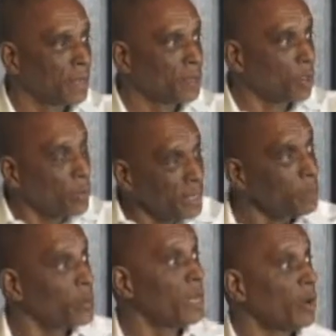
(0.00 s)
So we,
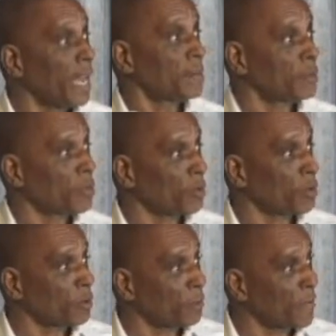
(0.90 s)
we look at
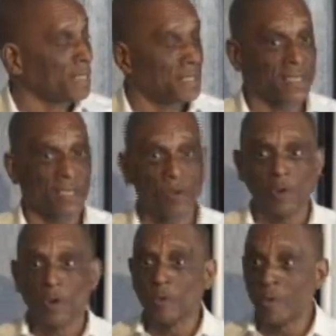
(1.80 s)
places in the
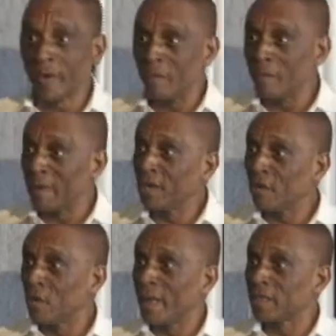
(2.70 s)
world where
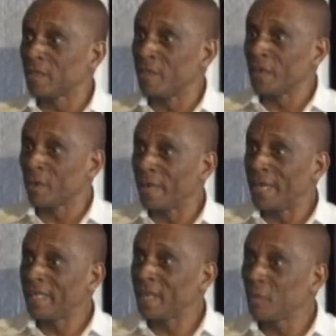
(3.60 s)
mineral wealth is being
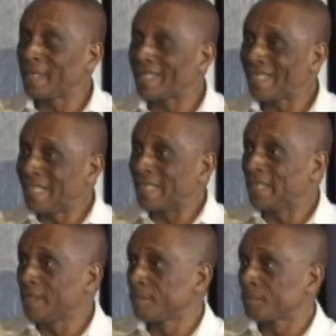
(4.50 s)
created and we
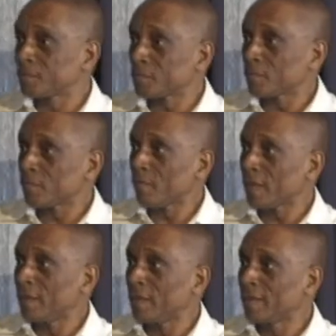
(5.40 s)
see
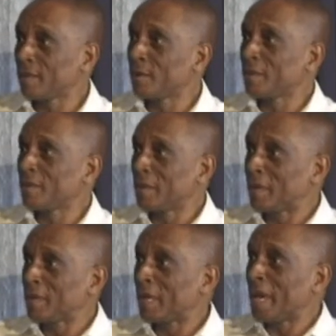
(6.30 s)
the,
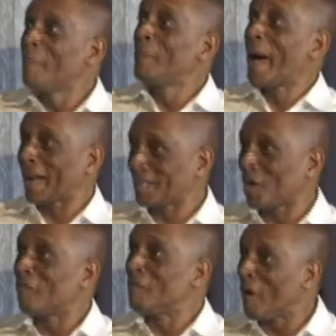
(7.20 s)
the
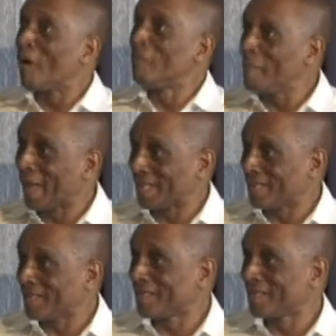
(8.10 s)
impact of, on
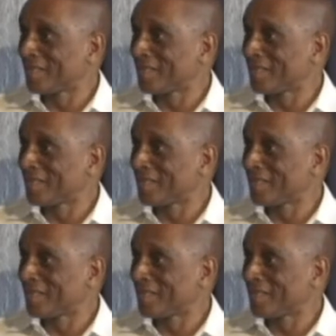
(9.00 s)
men.